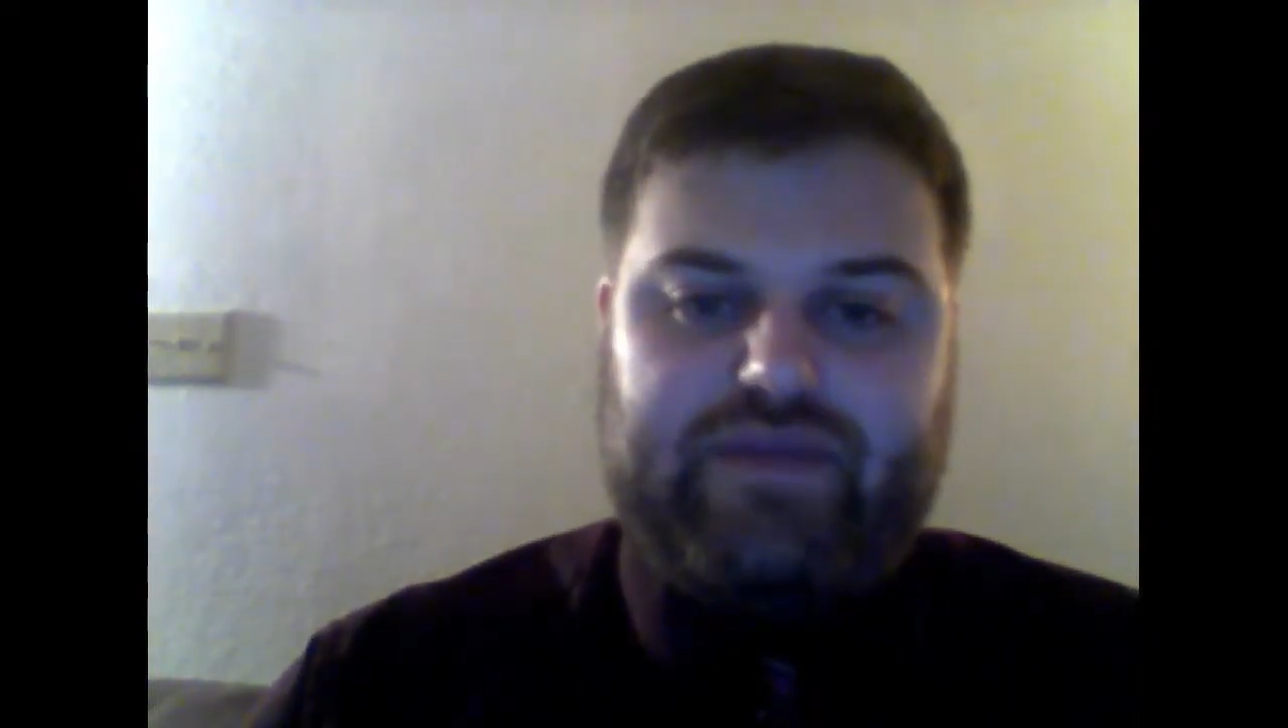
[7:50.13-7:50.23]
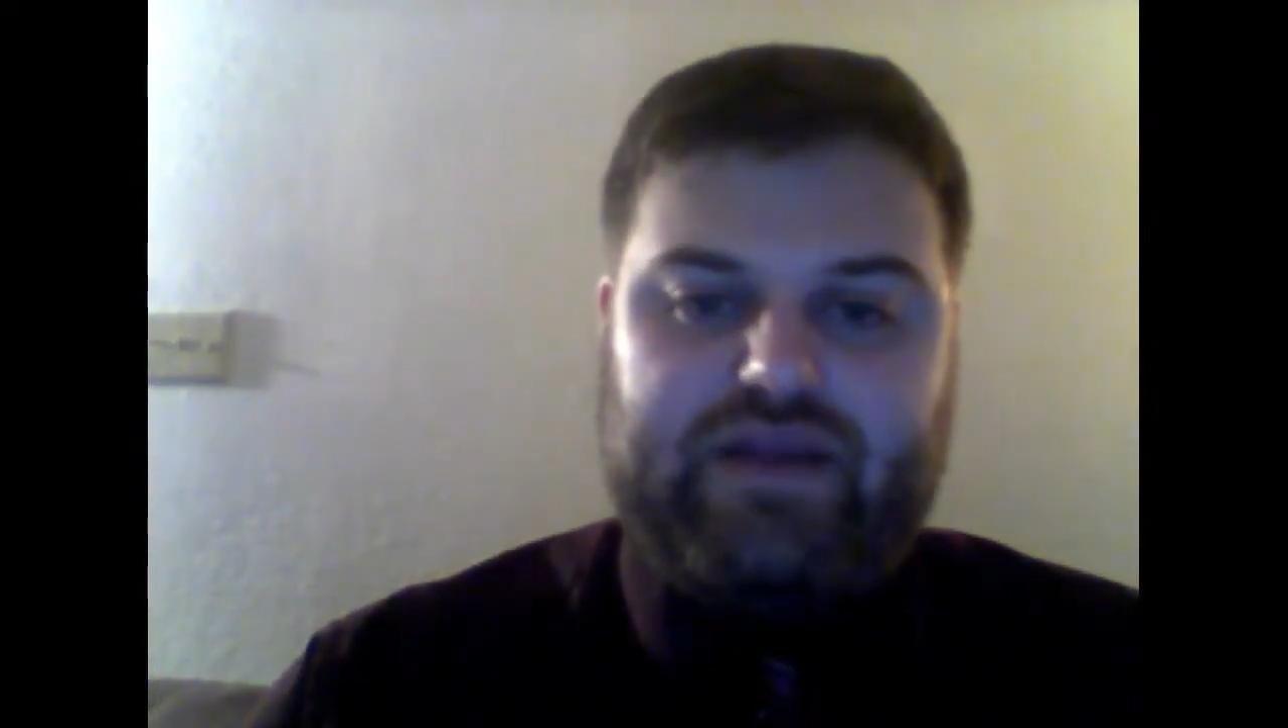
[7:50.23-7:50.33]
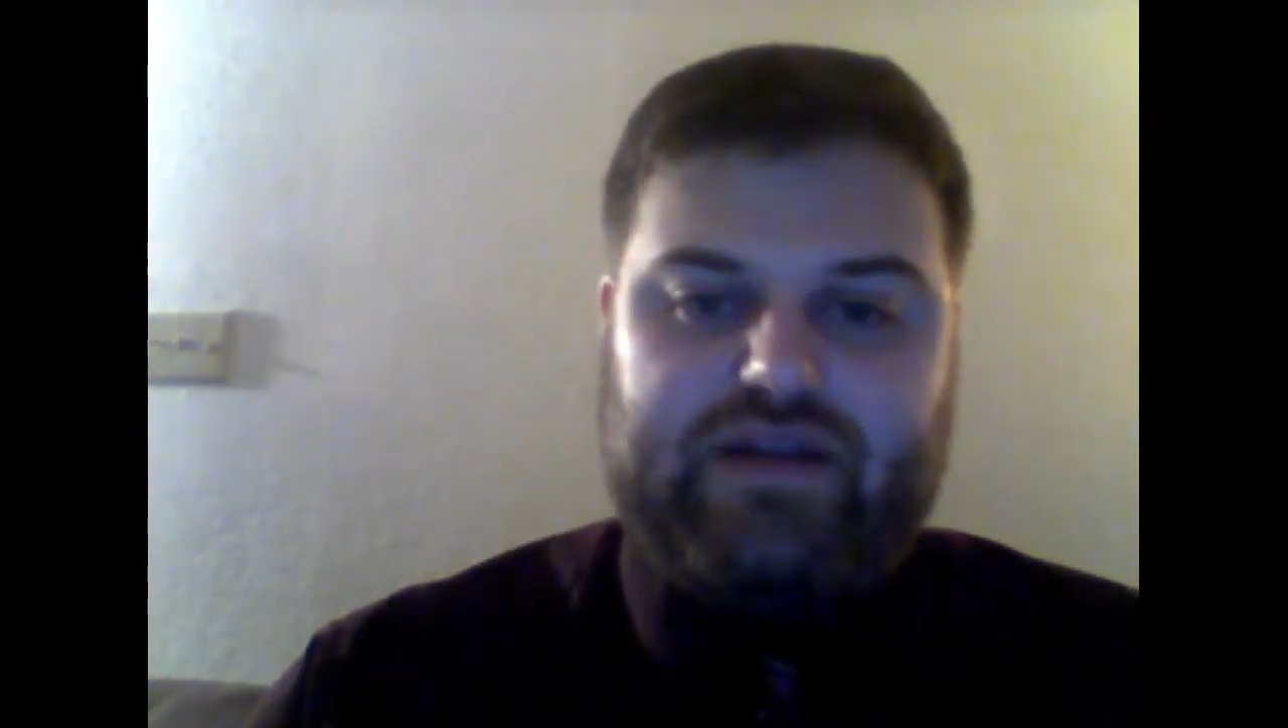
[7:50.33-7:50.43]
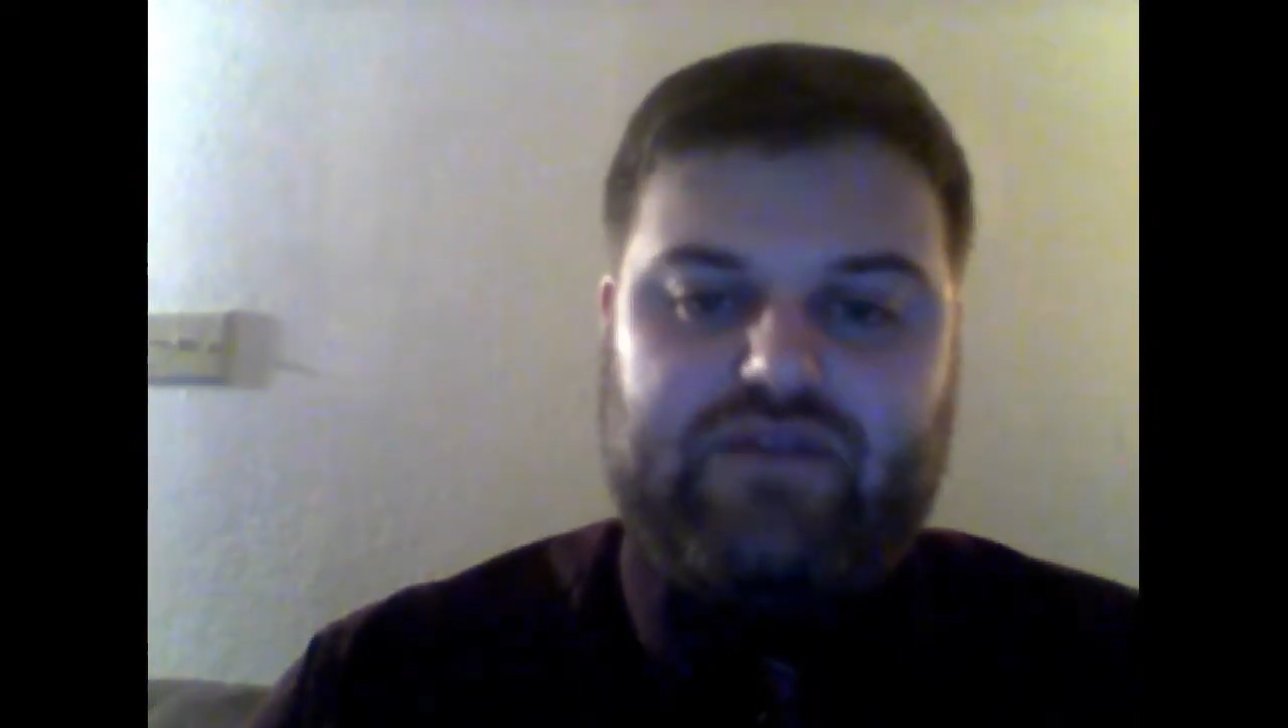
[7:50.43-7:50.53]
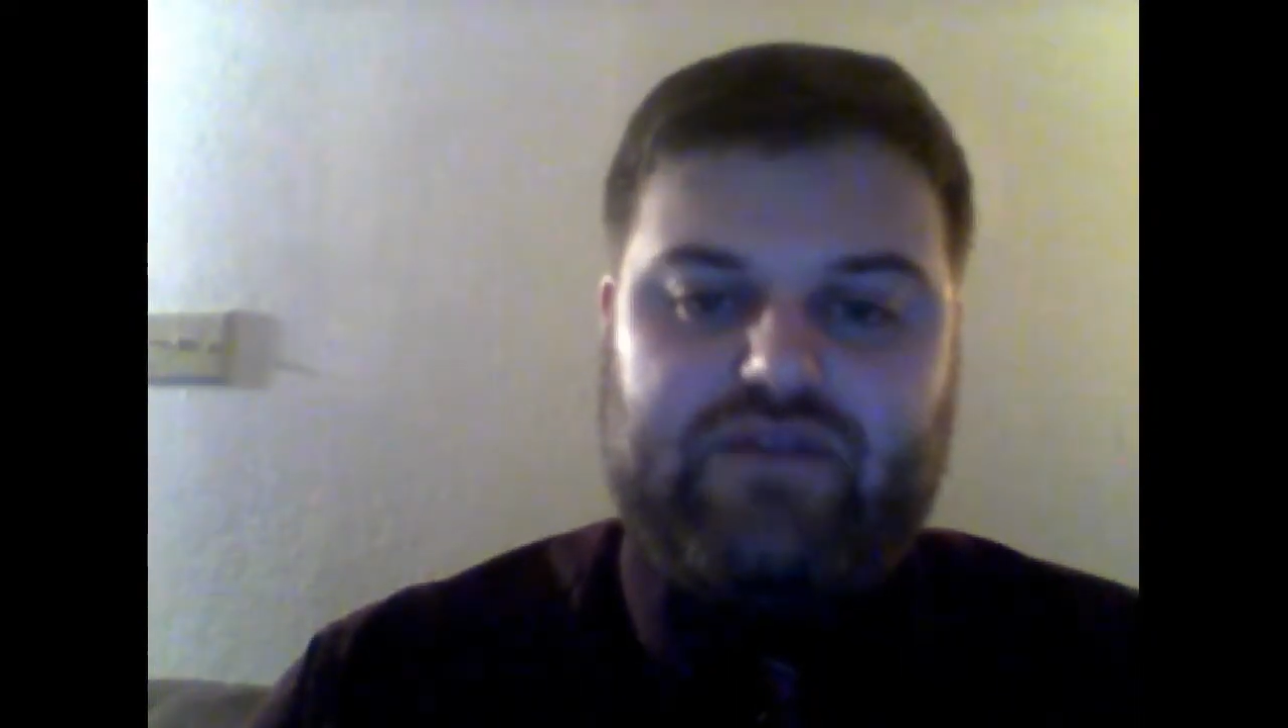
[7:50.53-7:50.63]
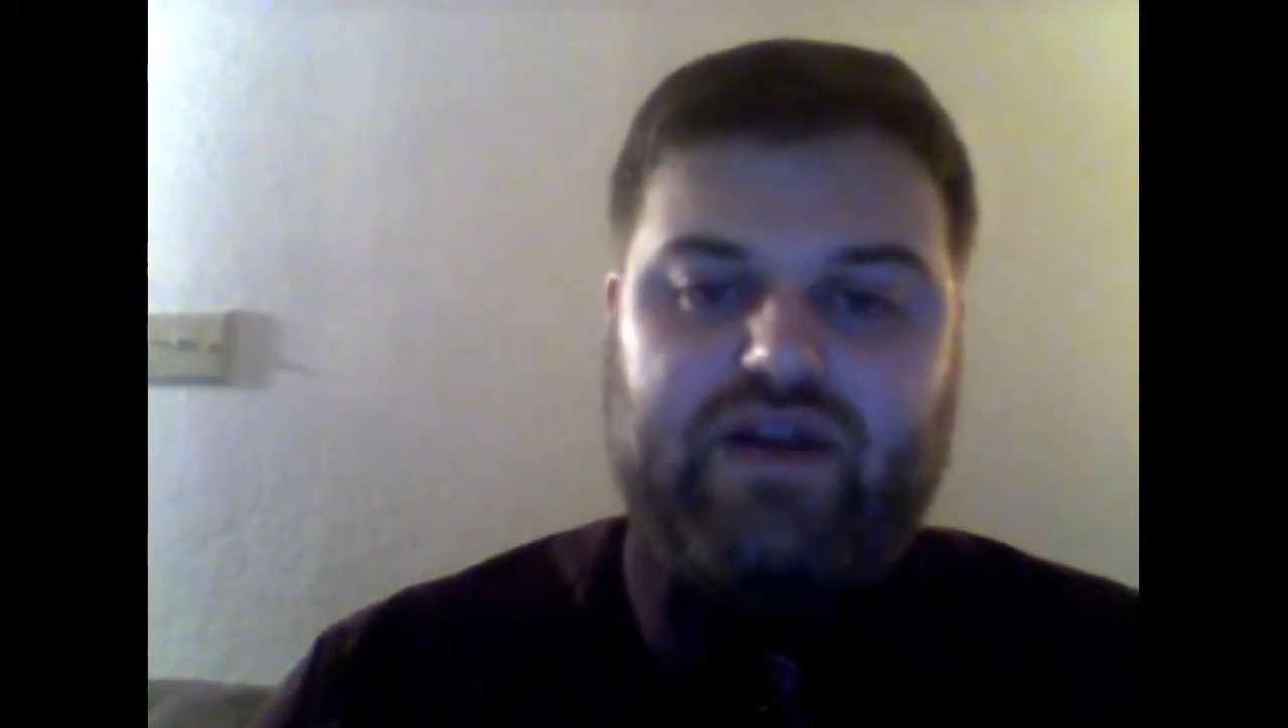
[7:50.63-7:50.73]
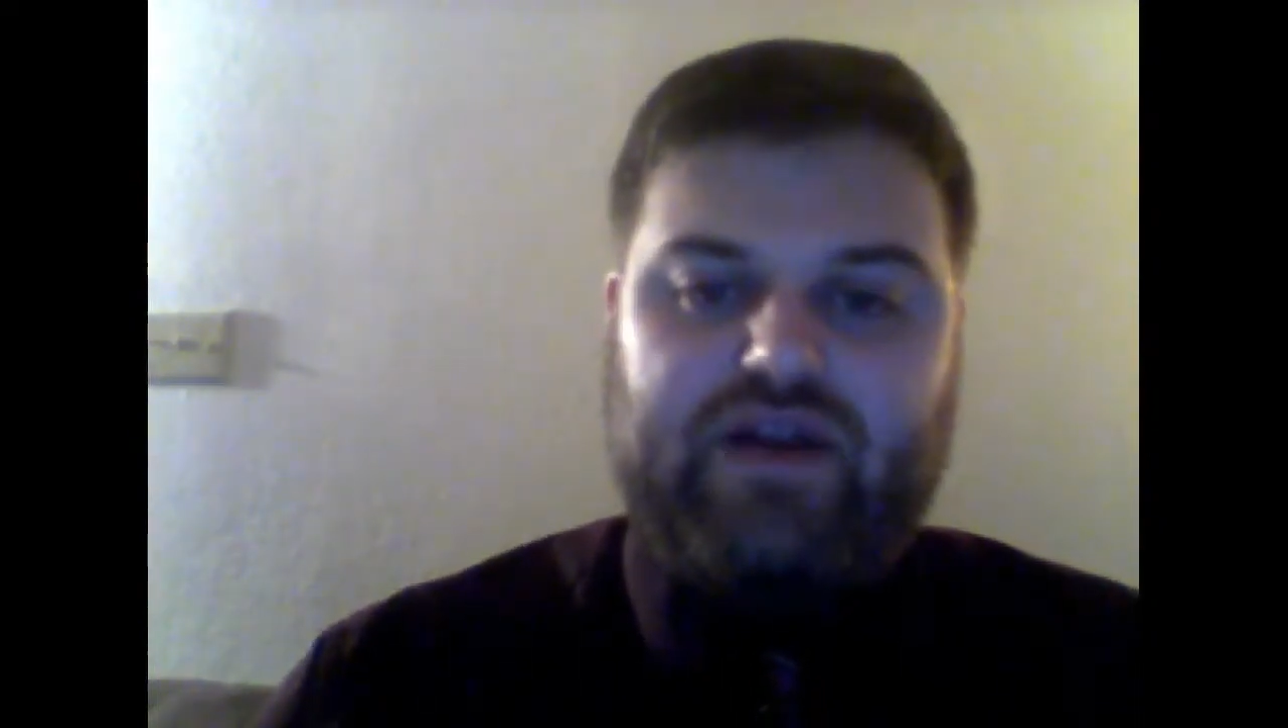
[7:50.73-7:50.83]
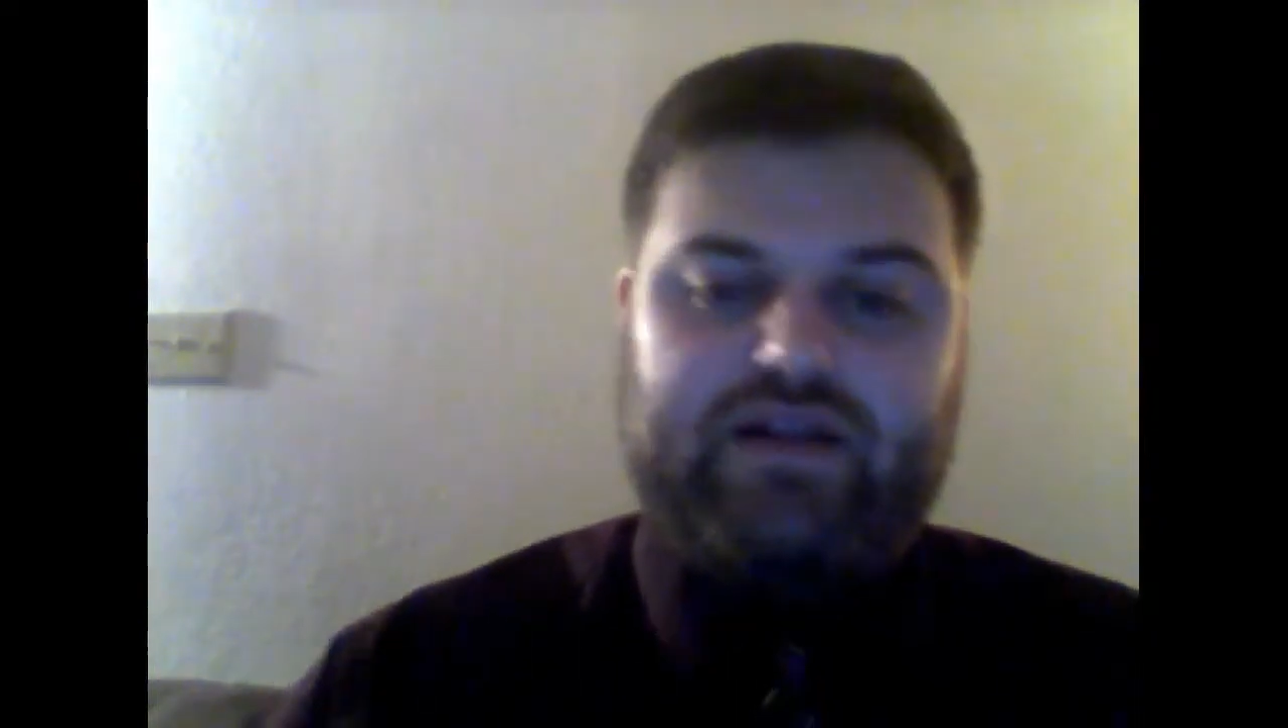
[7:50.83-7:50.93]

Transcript: And it's very